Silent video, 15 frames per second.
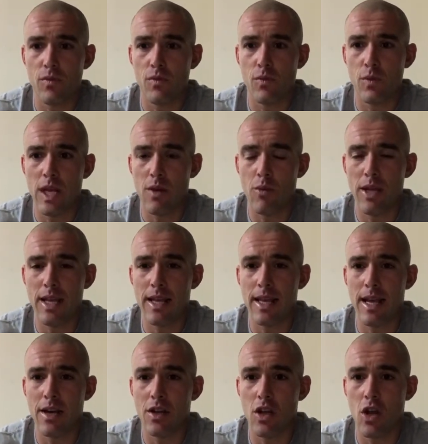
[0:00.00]
We, we could
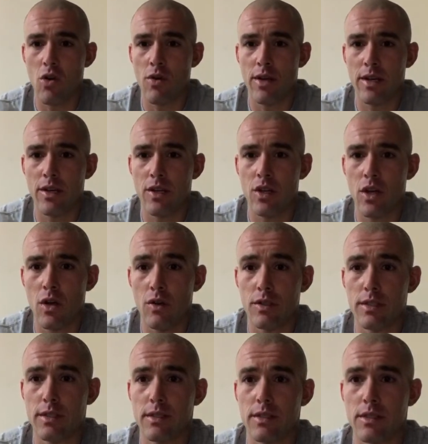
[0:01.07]
get it going, you know.
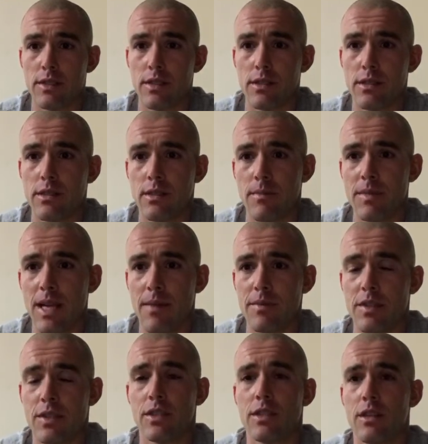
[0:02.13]
just
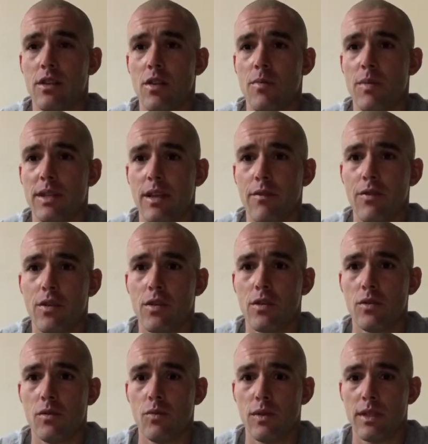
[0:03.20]
sometimes it's just a little bit
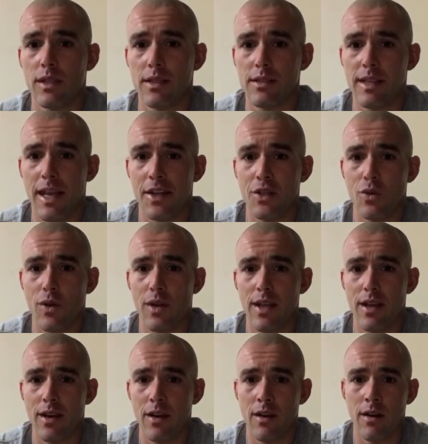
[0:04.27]
difficult with the schedule
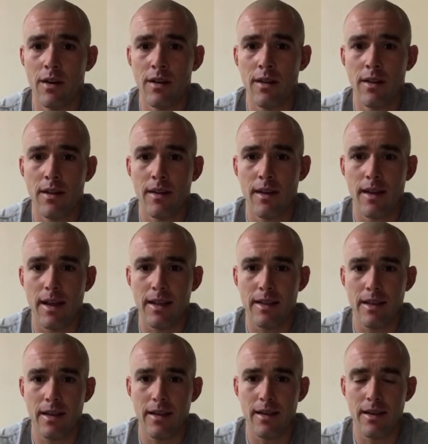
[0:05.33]
here, and
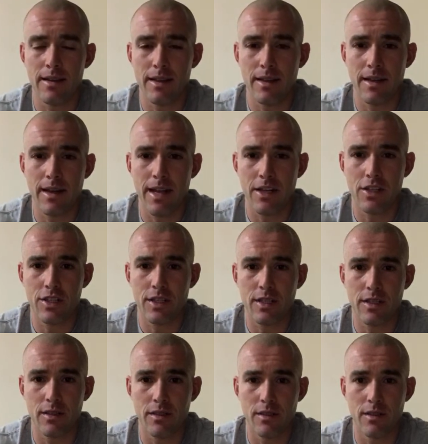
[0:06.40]
the and the connection.